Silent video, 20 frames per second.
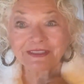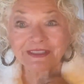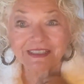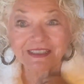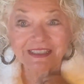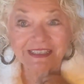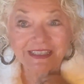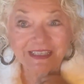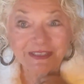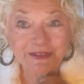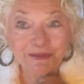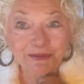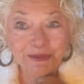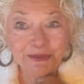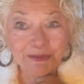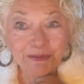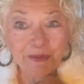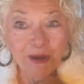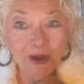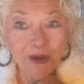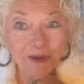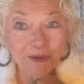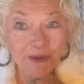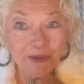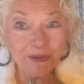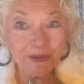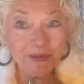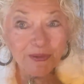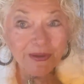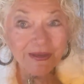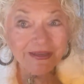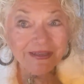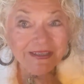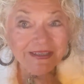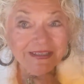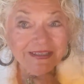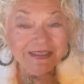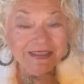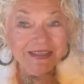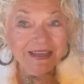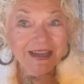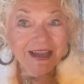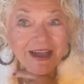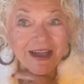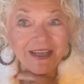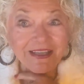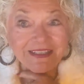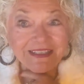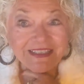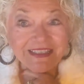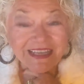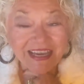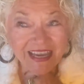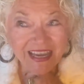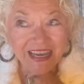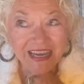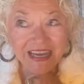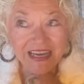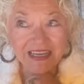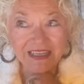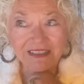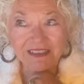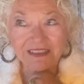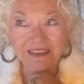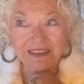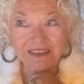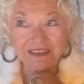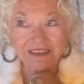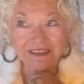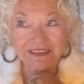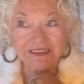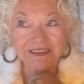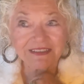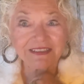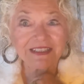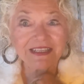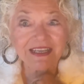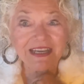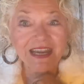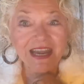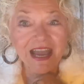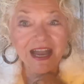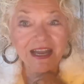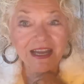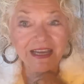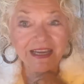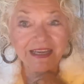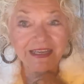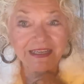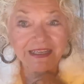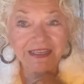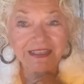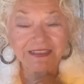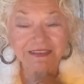see you tomorrow on day 9.